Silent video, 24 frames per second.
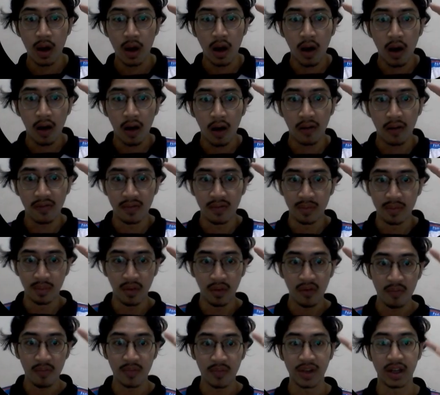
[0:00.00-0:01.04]
of
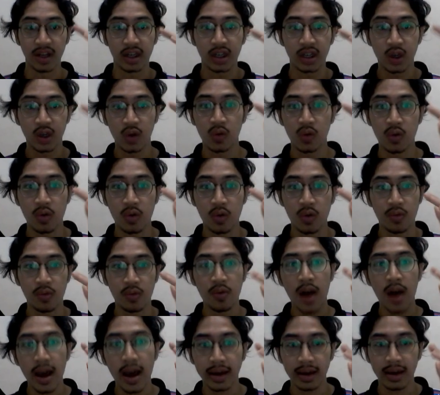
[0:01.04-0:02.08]
movement occurs
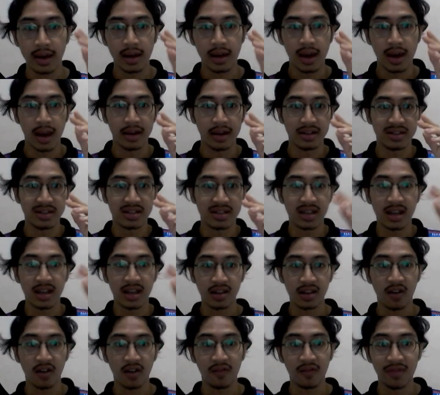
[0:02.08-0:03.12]
right at the center
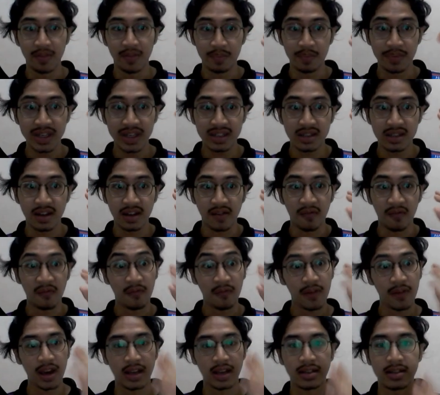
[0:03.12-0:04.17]
of the piston
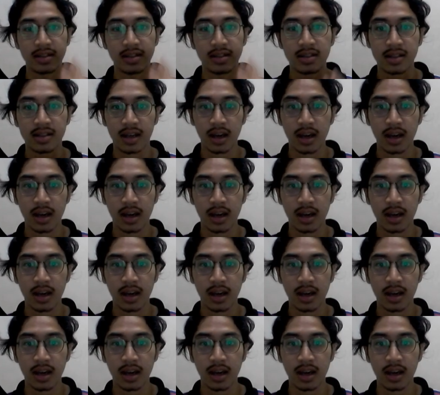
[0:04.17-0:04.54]
face,